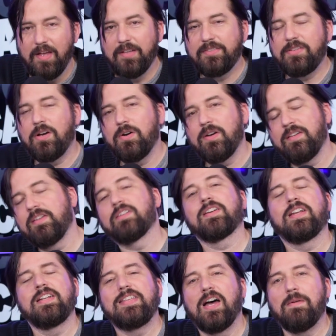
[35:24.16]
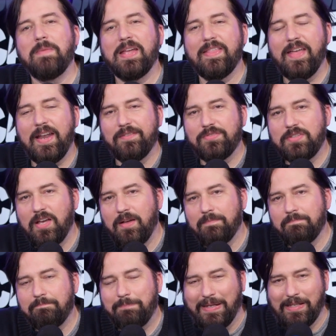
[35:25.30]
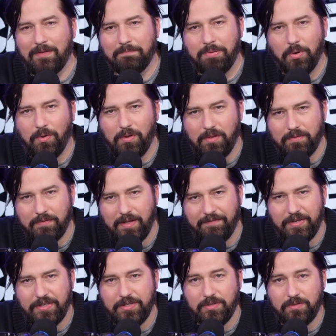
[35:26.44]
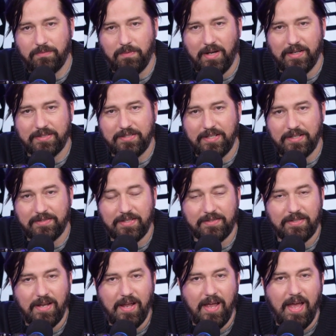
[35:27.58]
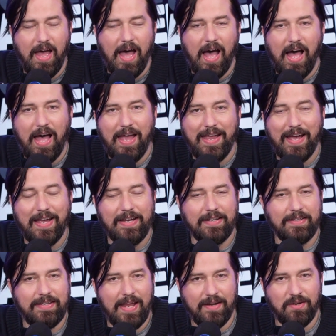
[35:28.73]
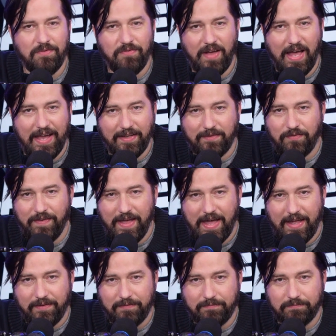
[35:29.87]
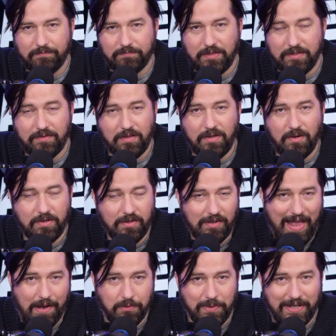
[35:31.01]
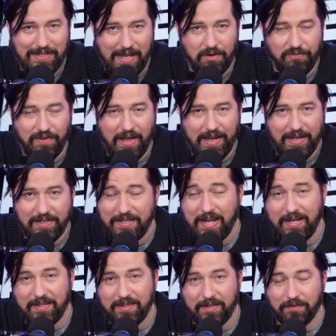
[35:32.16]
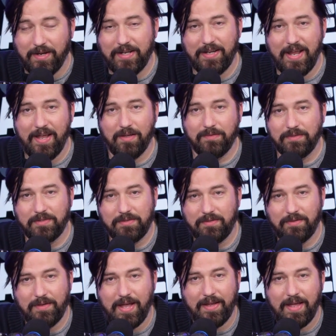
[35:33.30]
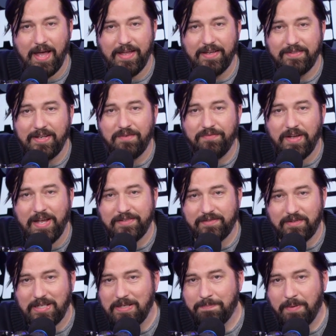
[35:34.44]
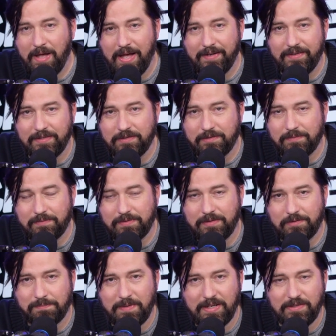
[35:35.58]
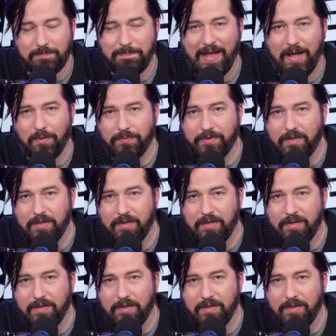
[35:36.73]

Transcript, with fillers: So you're going to tell me that if some beanpole of a dude walks in and says, I identify as fat, because, you know, you're allowed to identify as anything right now. I identify as a teapot. Here's my spout.